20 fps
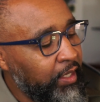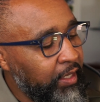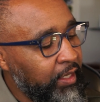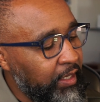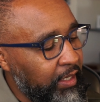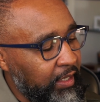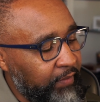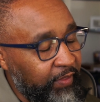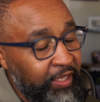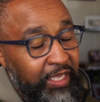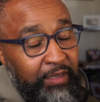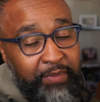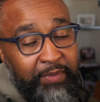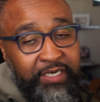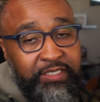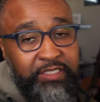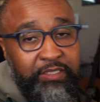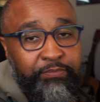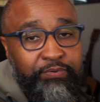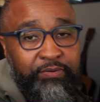I think I'm
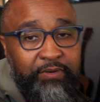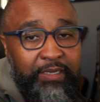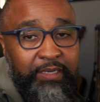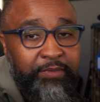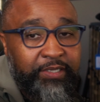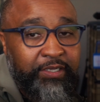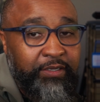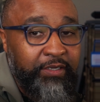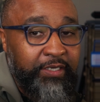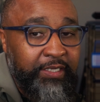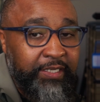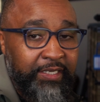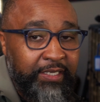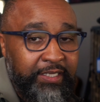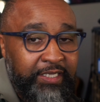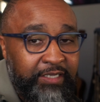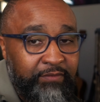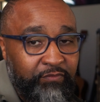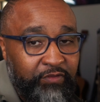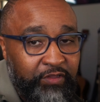actually probably going to
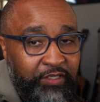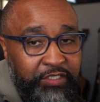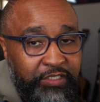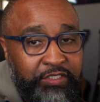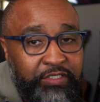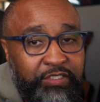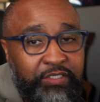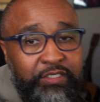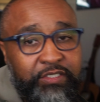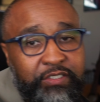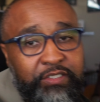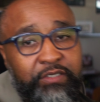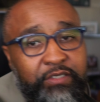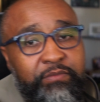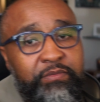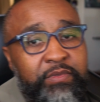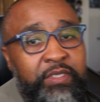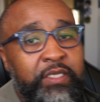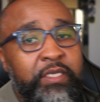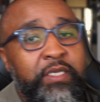leave this
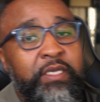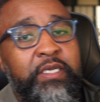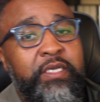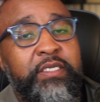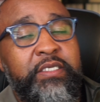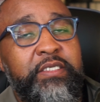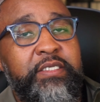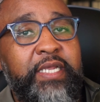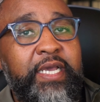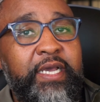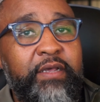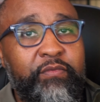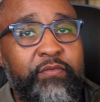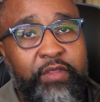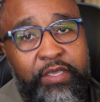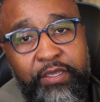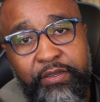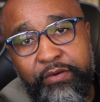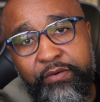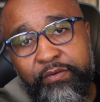system down
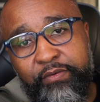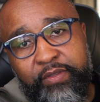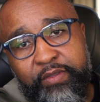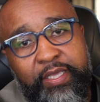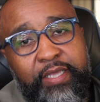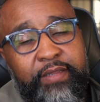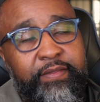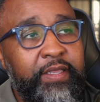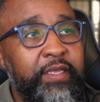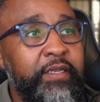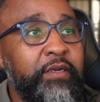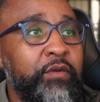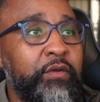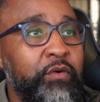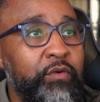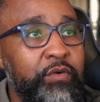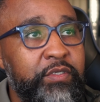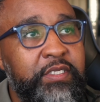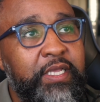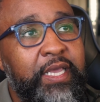there, and then of
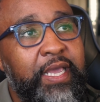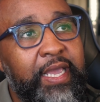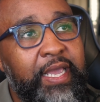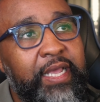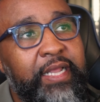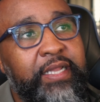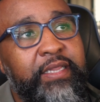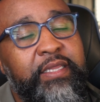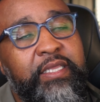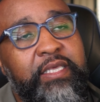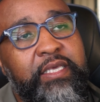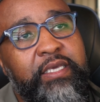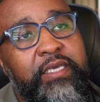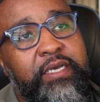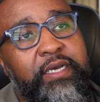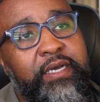course add the